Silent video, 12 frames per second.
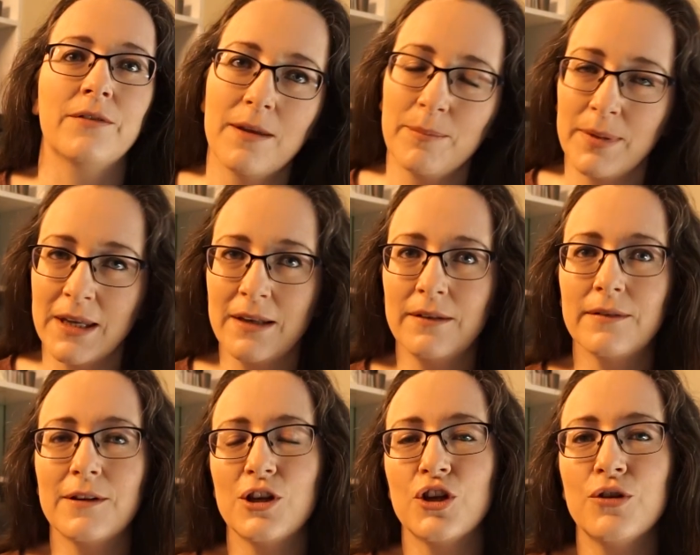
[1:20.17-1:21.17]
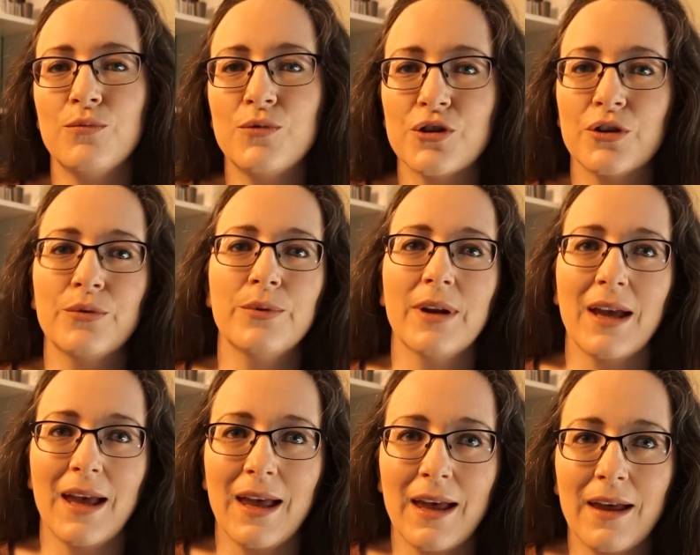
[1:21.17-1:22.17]
It means that you don't
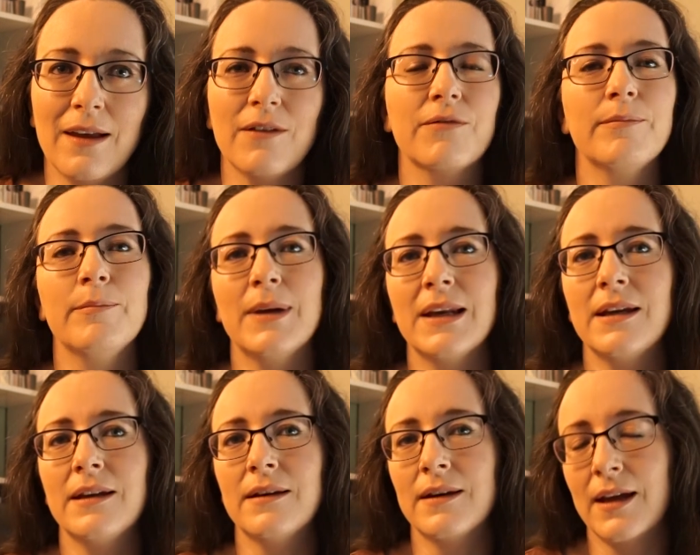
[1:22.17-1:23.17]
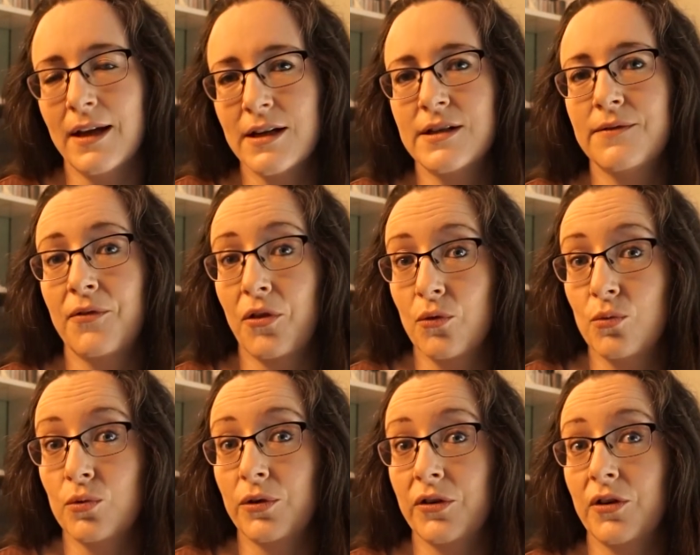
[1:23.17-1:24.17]
have many negative
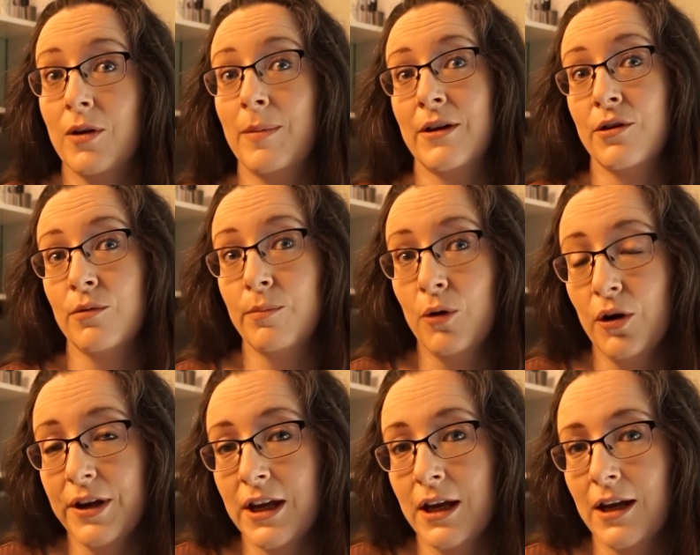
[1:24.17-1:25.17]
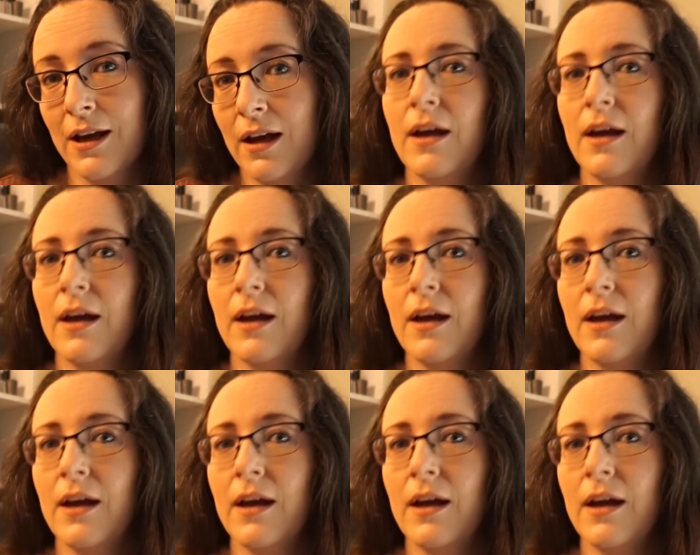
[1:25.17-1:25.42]
thoughts about your body,